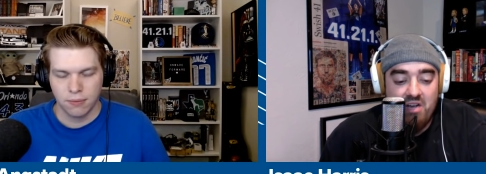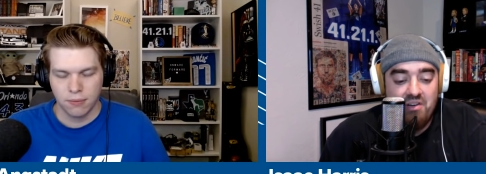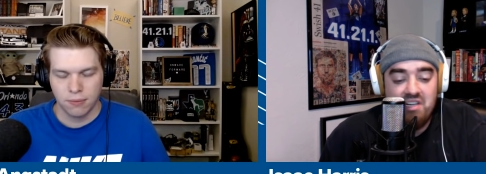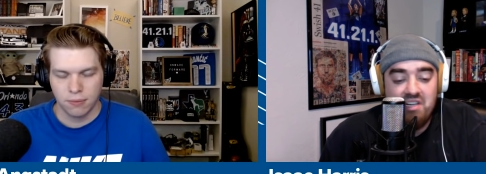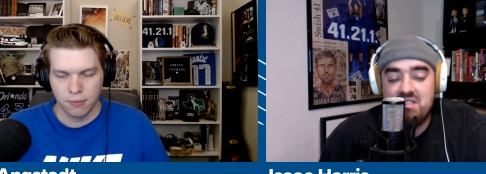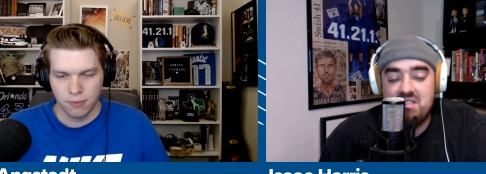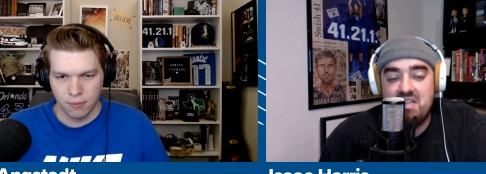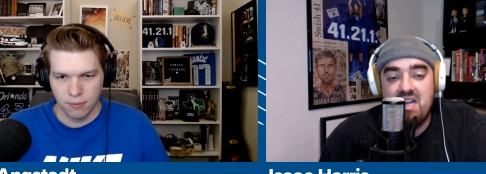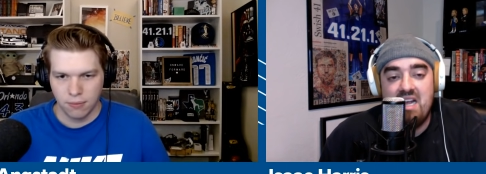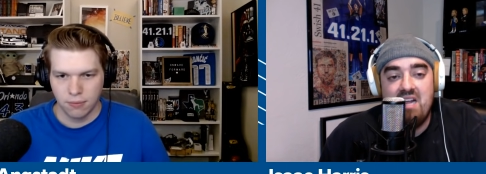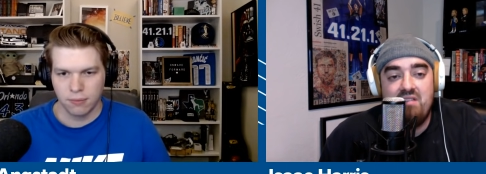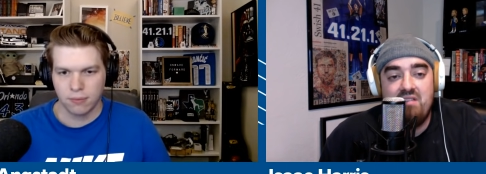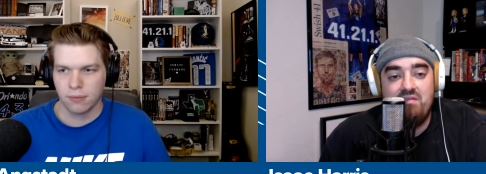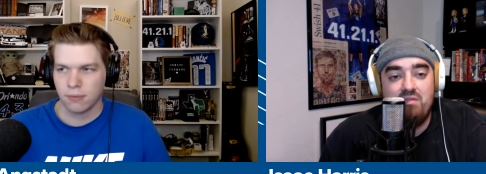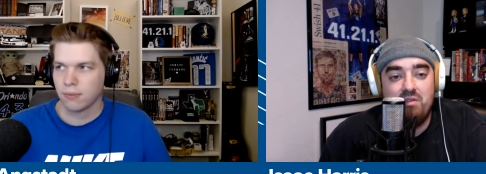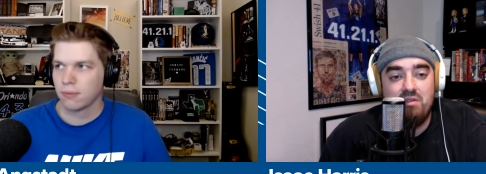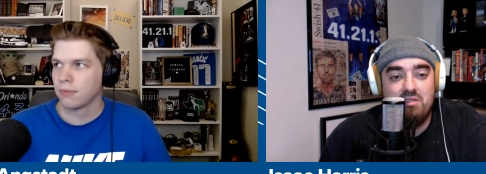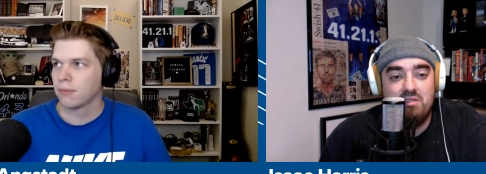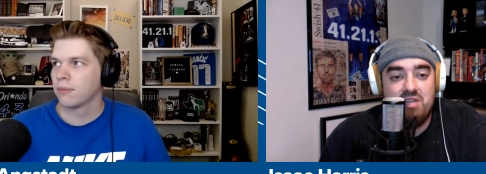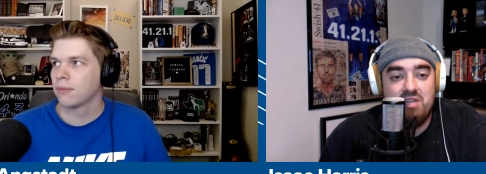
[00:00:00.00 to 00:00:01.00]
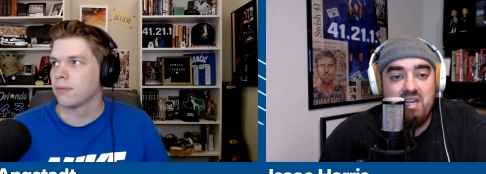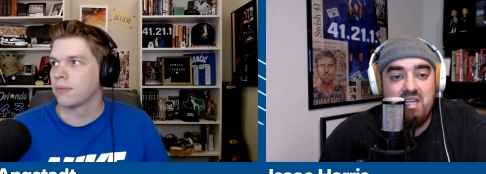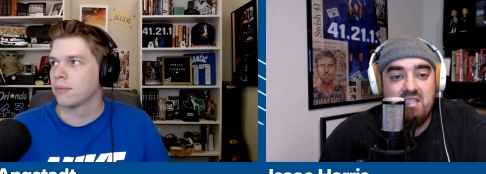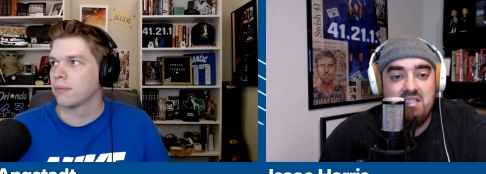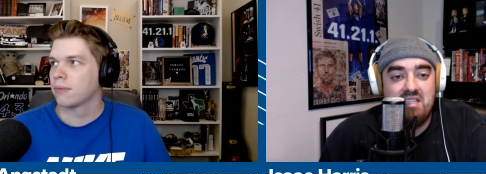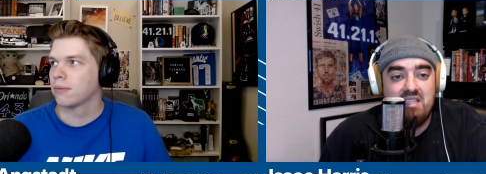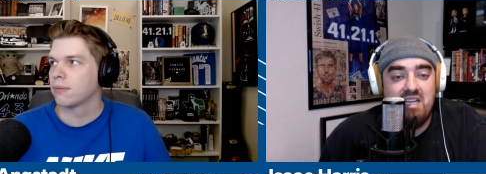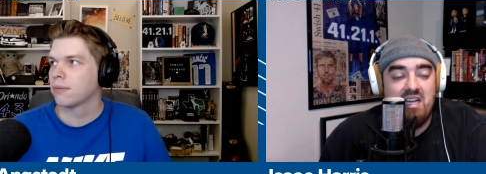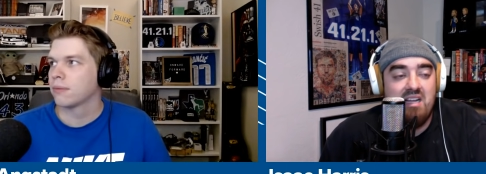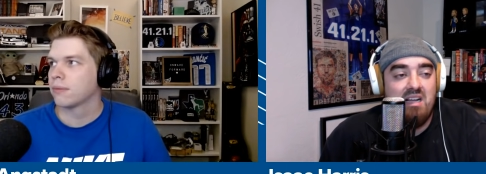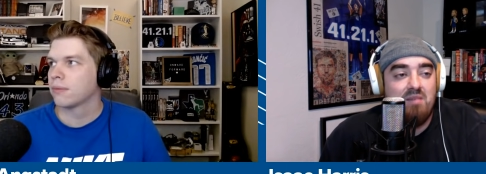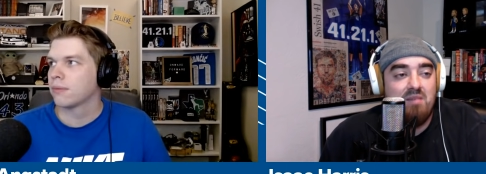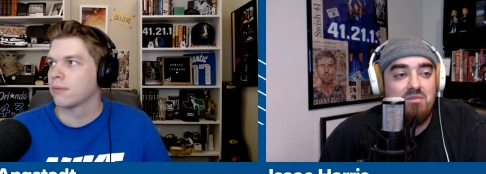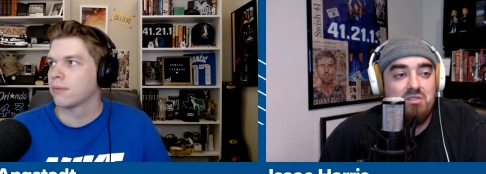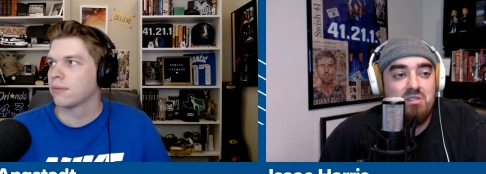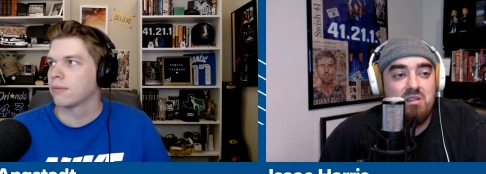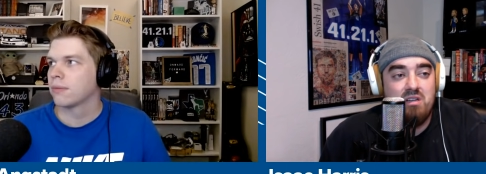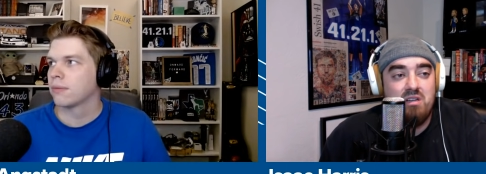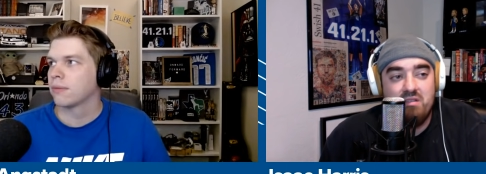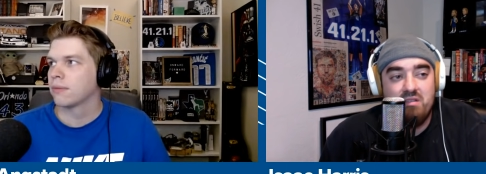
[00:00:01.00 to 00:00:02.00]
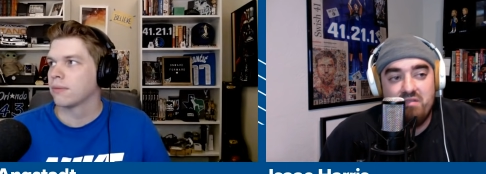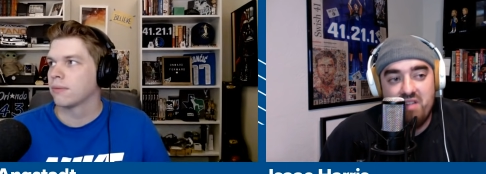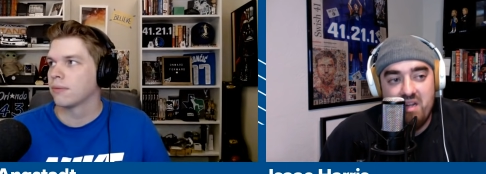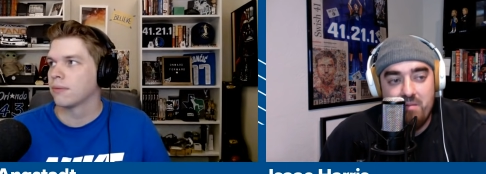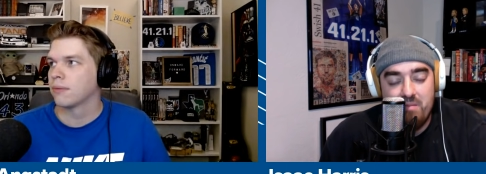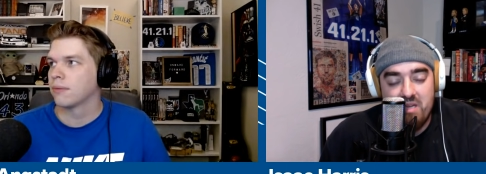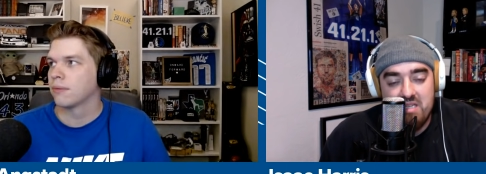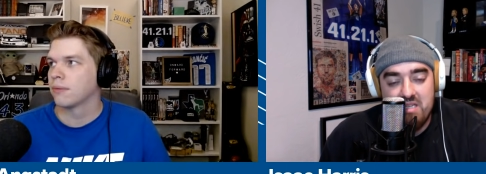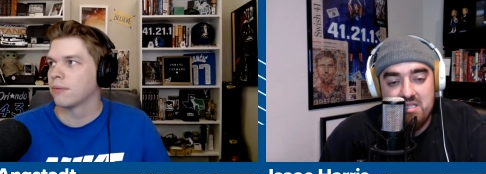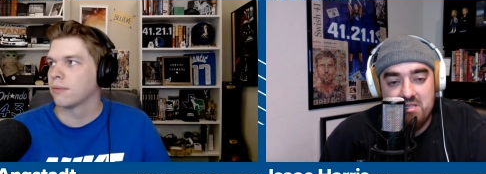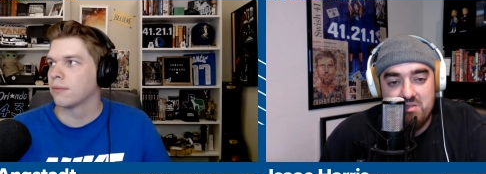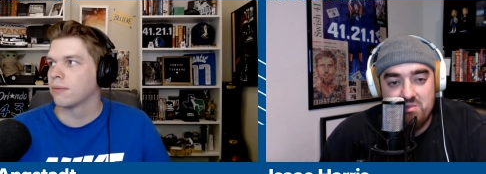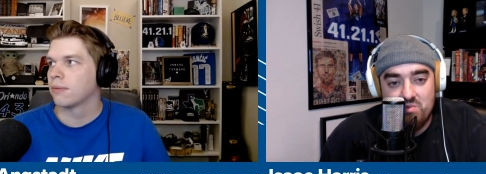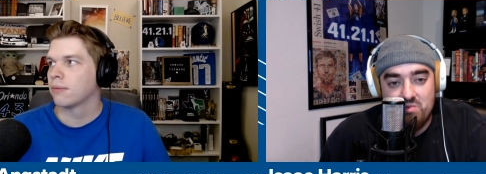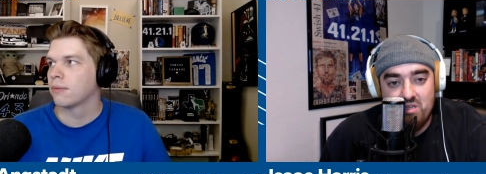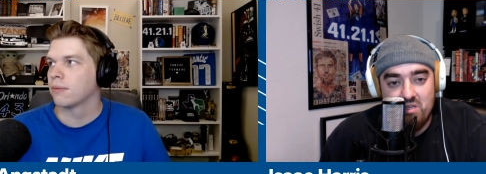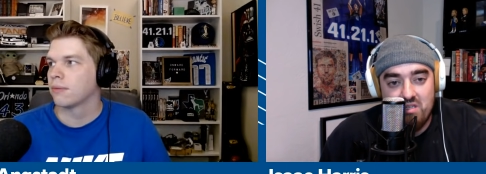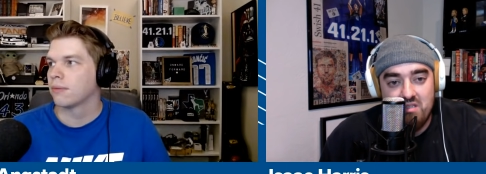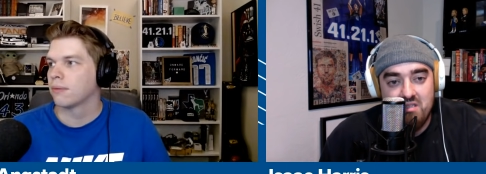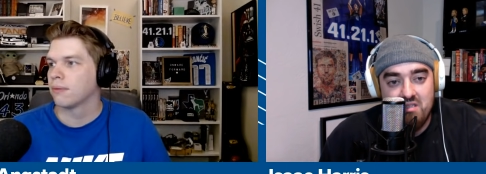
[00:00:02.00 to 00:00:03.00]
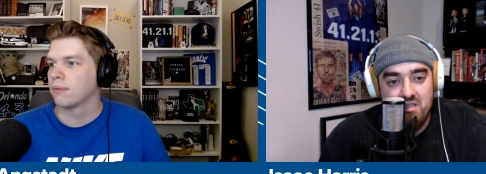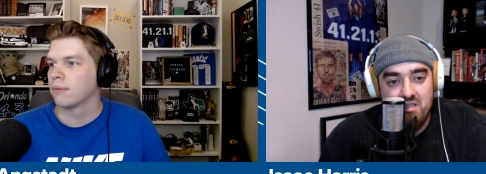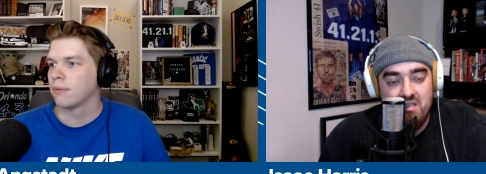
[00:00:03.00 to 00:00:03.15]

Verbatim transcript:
Speaker 1: Here's a handful of trades that I'm sure other fan bases would